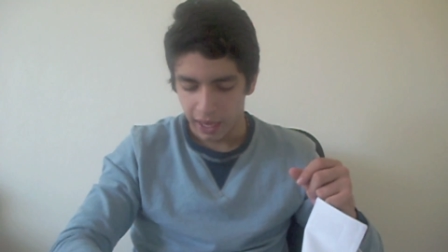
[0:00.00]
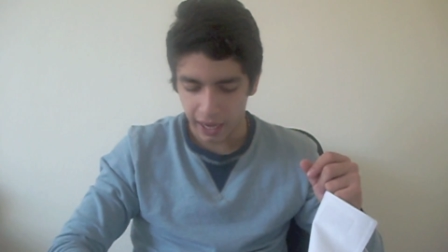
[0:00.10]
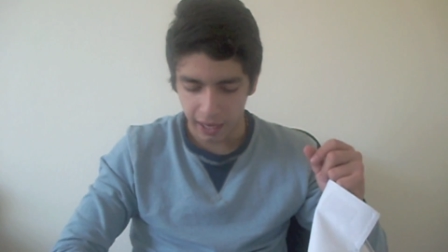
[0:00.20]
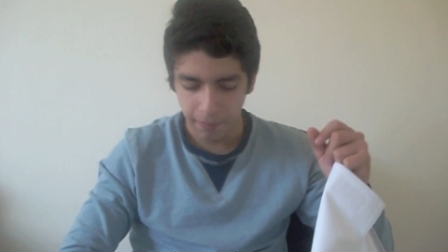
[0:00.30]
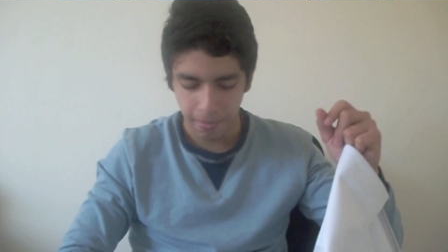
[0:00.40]

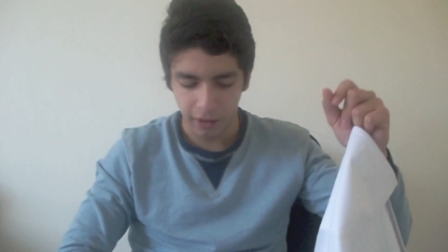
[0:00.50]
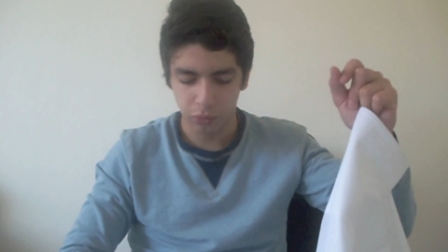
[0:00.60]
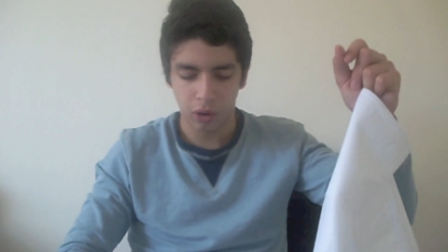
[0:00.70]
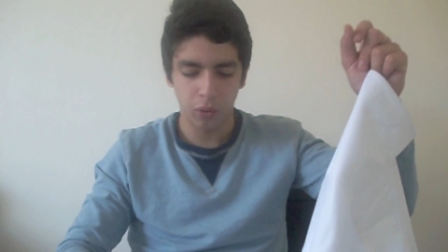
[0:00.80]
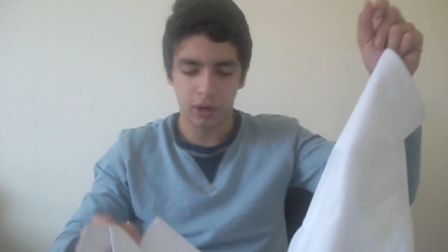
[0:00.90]
And as
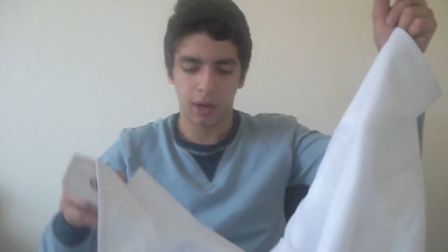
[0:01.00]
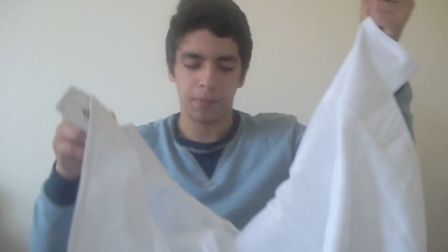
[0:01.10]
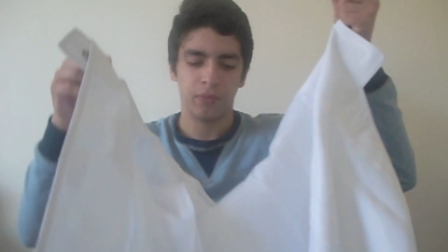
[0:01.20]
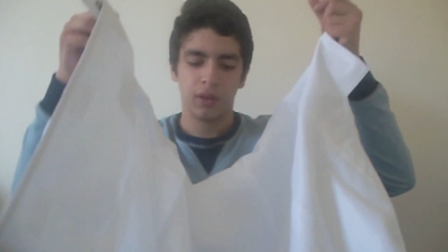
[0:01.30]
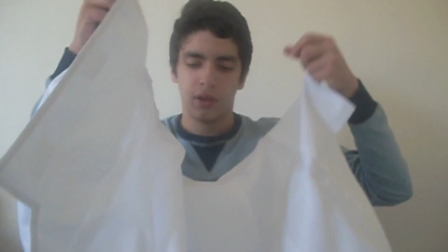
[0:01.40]
well,
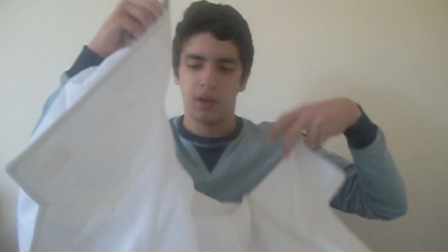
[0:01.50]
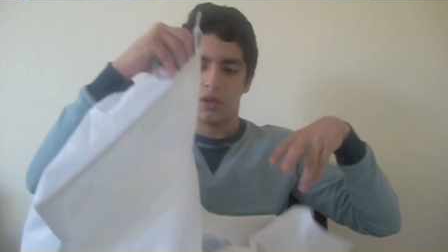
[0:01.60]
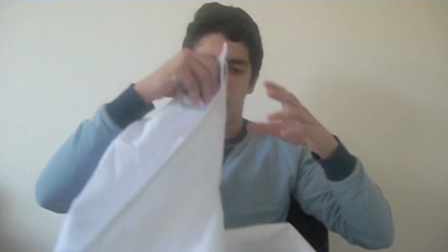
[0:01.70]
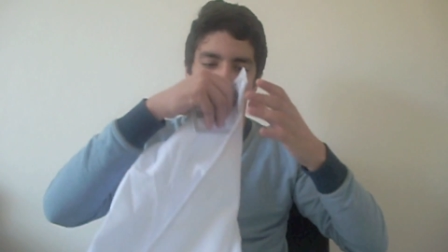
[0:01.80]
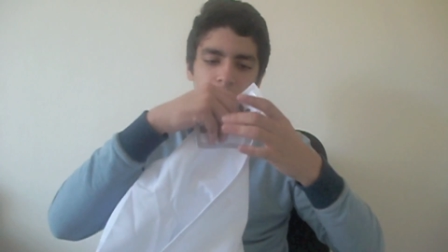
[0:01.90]

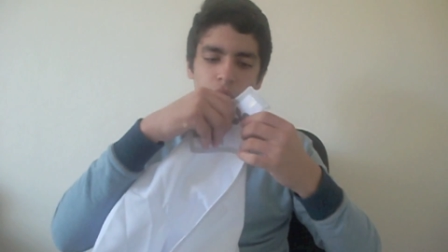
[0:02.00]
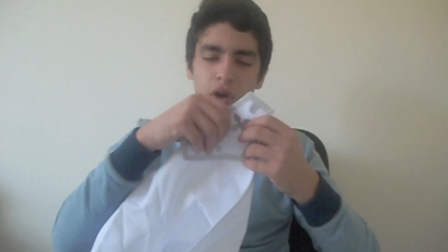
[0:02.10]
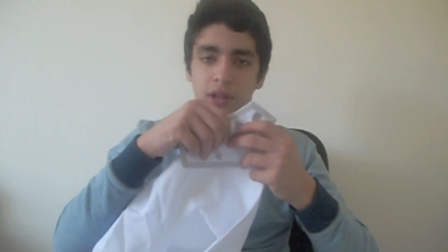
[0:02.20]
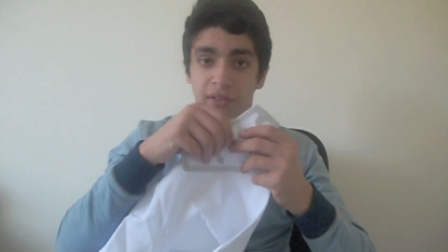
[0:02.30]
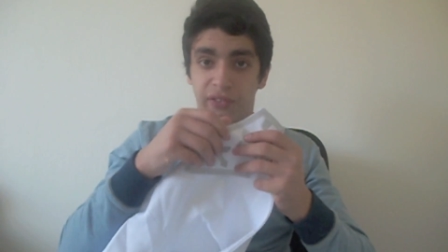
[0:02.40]

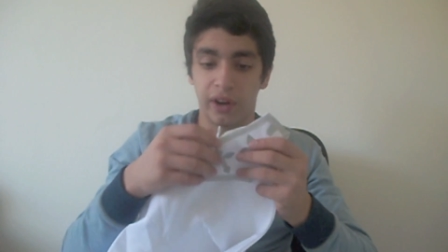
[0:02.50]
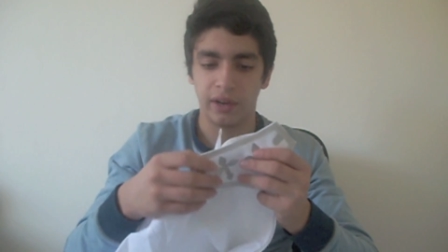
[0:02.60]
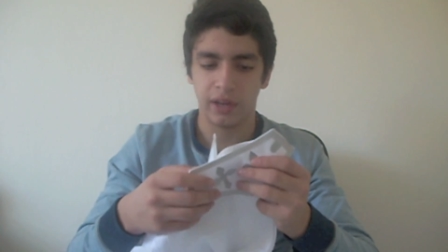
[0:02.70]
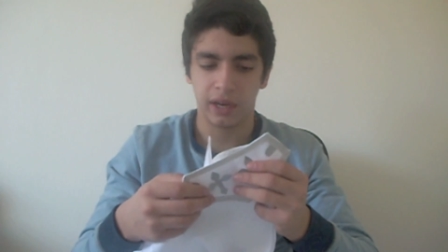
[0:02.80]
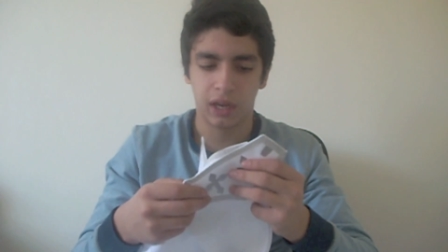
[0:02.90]
on the
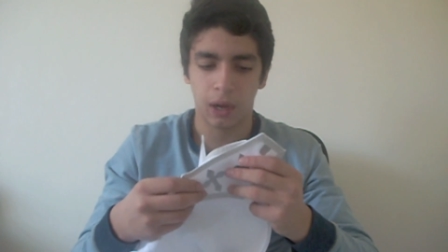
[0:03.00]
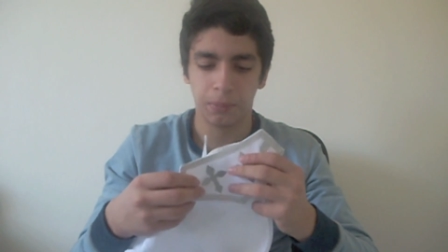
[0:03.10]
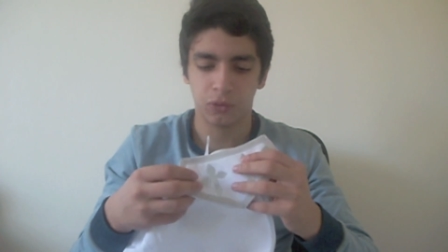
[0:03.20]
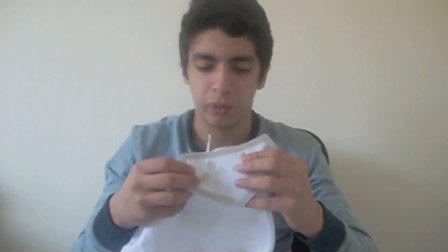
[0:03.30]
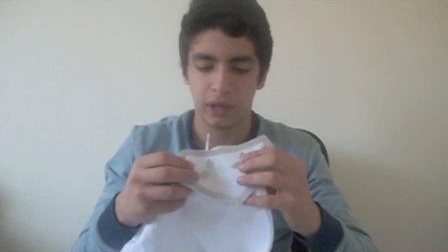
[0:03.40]
front, it
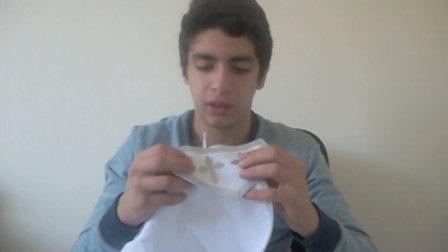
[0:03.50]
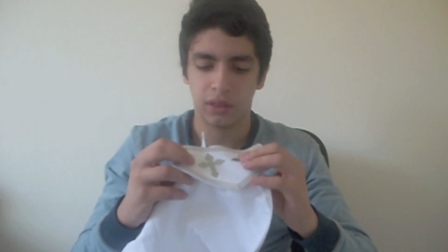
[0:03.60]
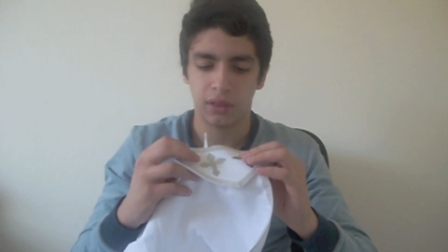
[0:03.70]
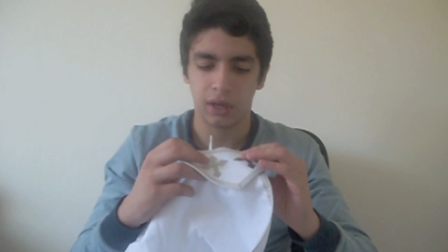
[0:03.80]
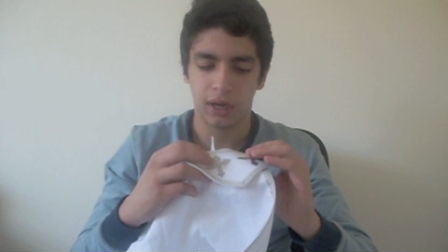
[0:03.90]
comes with
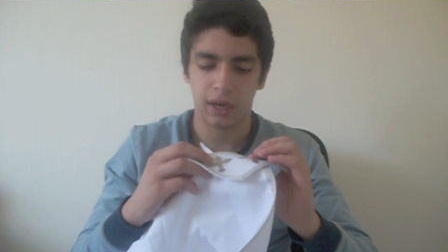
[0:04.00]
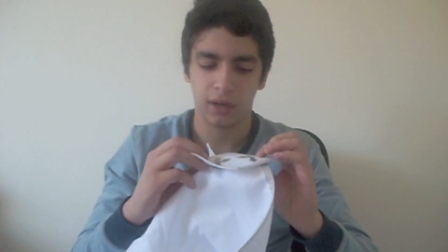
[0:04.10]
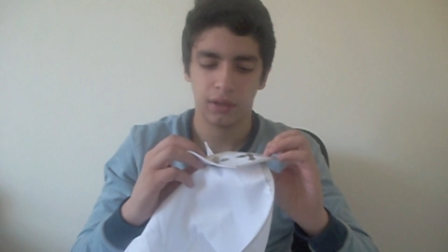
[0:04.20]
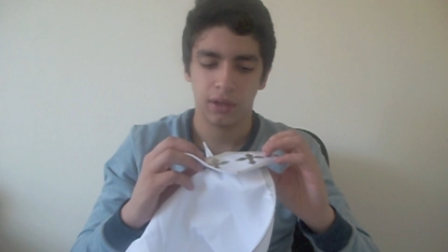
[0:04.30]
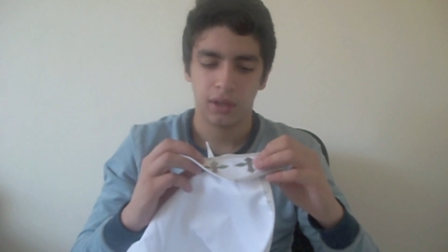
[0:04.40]

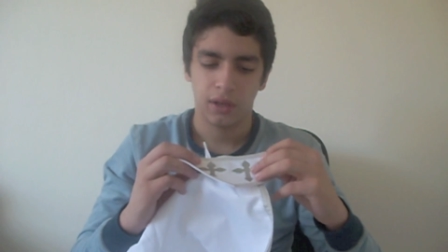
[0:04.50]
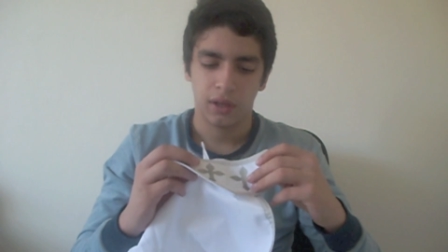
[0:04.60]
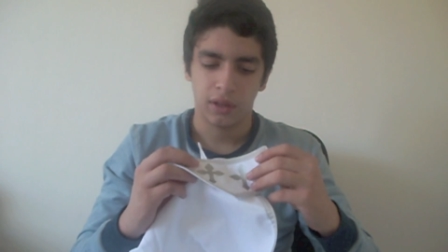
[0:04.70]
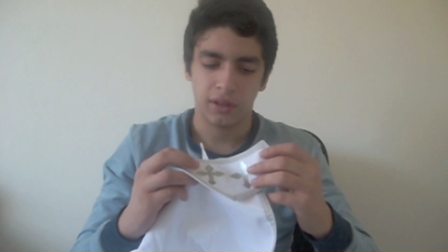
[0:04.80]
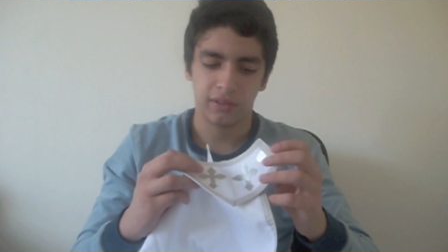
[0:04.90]

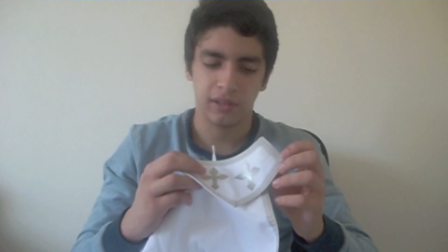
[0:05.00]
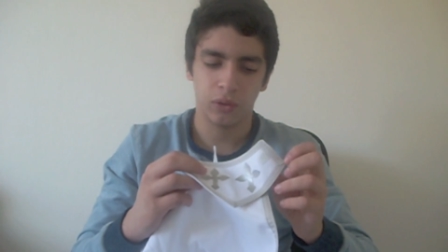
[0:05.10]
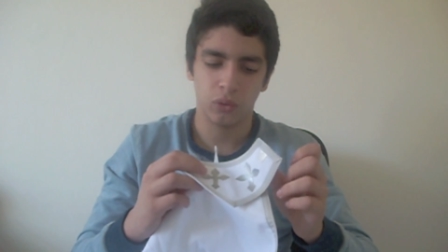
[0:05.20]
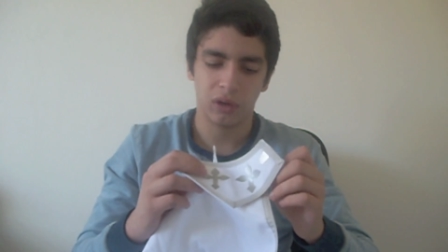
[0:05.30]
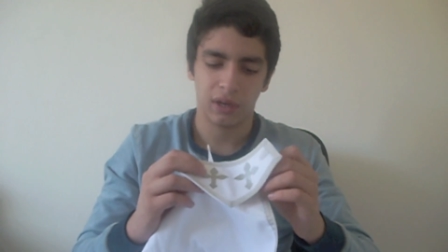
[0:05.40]
this
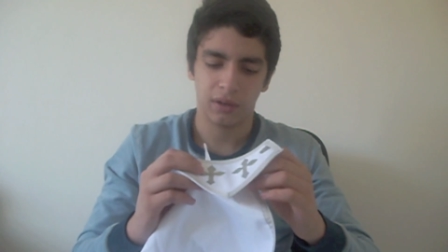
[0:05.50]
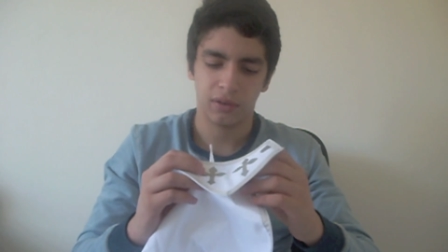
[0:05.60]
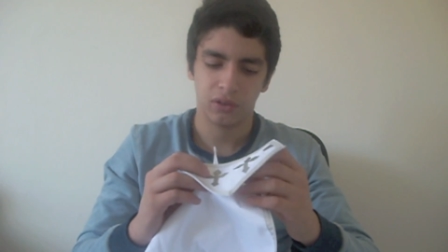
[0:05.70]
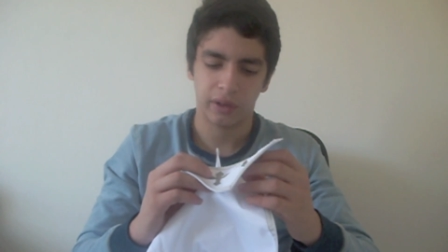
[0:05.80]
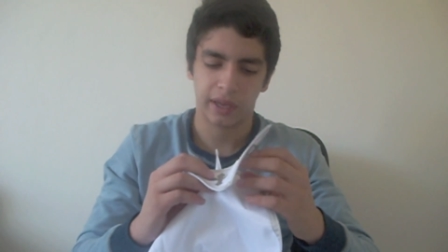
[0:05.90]
little
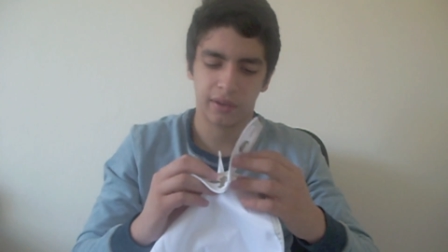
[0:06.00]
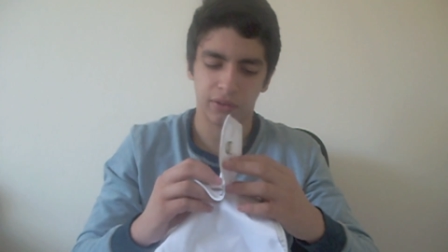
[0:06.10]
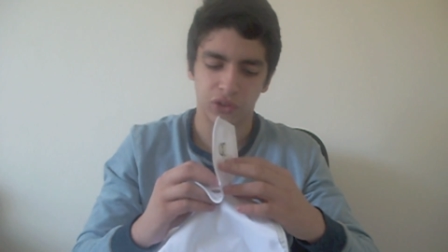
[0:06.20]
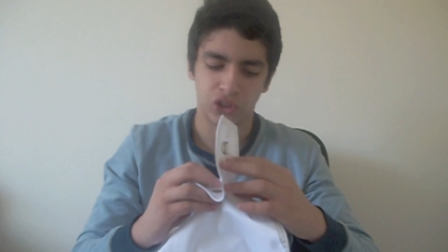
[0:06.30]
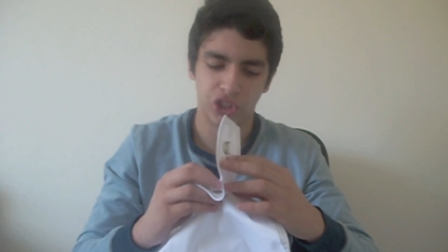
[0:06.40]
like
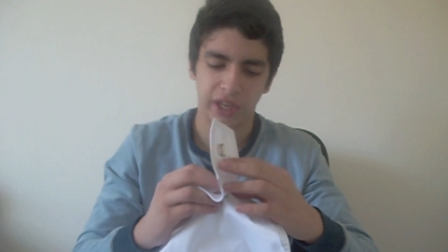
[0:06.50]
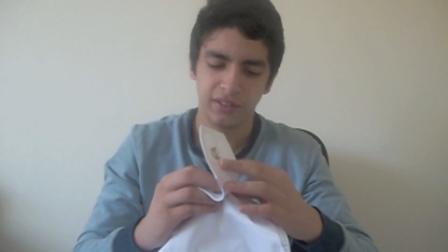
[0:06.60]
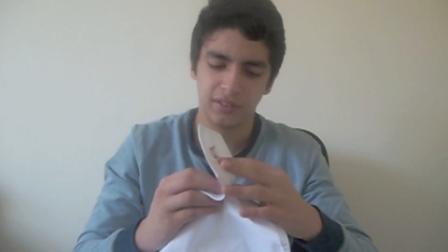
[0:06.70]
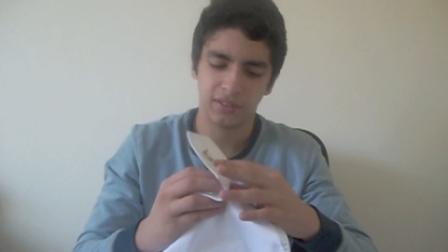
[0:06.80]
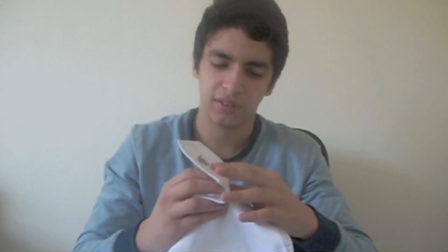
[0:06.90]

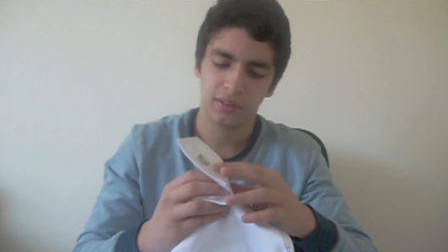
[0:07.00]
chest